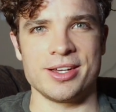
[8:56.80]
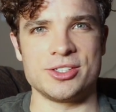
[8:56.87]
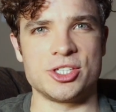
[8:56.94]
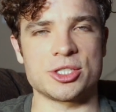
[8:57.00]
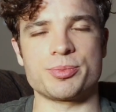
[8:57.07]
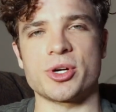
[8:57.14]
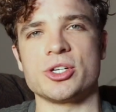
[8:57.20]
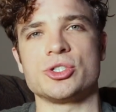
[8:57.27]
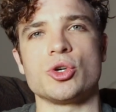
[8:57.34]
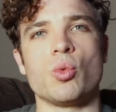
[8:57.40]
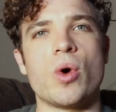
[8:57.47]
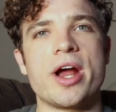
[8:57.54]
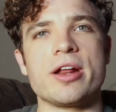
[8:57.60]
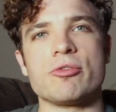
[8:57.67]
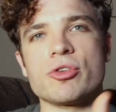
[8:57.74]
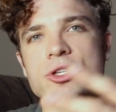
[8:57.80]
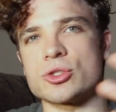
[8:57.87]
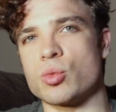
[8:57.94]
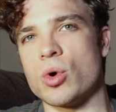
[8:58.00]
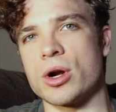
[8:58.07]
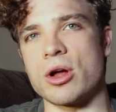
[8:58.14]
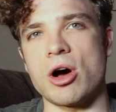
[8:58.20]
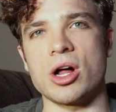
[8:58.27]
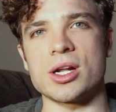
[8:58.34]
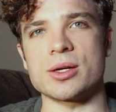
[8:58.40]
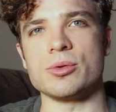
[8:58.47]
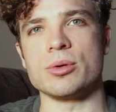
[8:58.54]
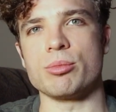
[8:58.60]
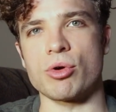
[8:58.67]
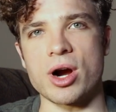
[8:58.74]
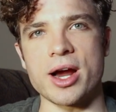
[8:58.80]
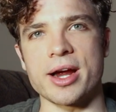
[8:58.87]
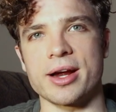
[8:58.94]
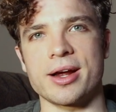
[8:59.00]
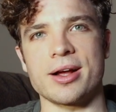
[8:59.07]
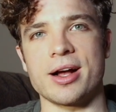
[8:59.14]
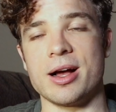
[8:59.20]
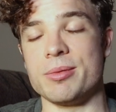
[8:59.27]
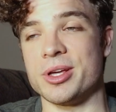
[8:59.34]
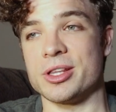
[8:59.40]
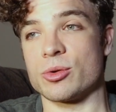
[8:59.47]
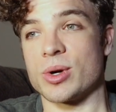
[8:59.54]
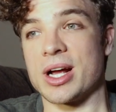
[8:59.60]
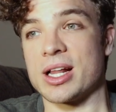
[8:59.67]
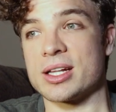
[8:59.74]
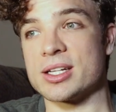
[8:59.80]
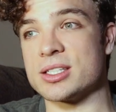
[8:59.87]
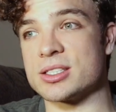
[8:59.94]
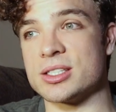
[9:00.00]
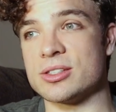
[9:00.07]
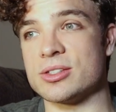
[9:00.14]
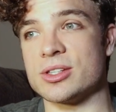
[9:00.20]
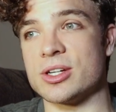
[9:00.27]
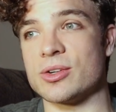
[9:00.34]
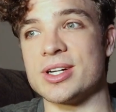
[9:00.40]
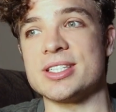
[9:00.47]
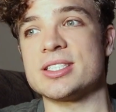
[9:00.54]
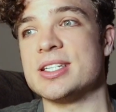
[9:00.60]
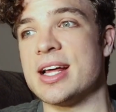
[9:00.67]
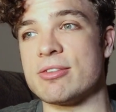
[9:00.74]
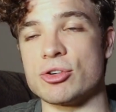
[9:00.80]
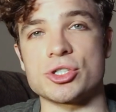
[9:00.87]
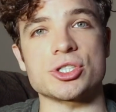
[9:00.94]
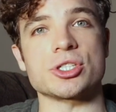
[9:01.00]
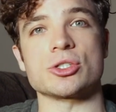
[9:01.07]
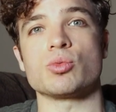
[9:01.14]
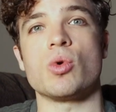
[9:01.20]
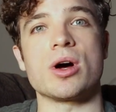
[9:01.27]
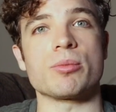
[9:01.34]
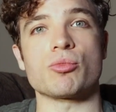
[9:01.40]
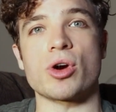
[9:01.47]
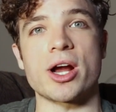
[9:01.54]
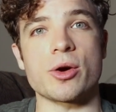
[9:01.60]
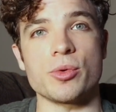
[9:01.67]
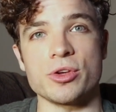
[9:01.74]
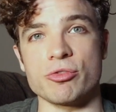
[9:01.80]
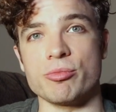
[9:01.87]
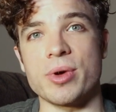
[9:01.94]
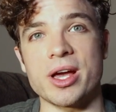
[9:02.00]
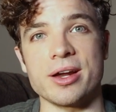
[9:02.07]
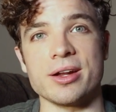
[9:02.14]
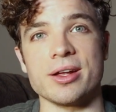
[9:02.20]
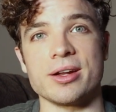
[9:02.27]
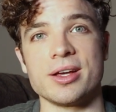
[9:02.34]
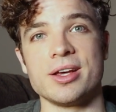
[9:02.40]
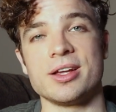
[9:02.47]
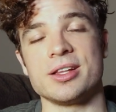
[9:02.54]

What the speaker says: Just because you're waiting for this one Hollywood break. I mean, the reality is there is never just this one break where you've made it.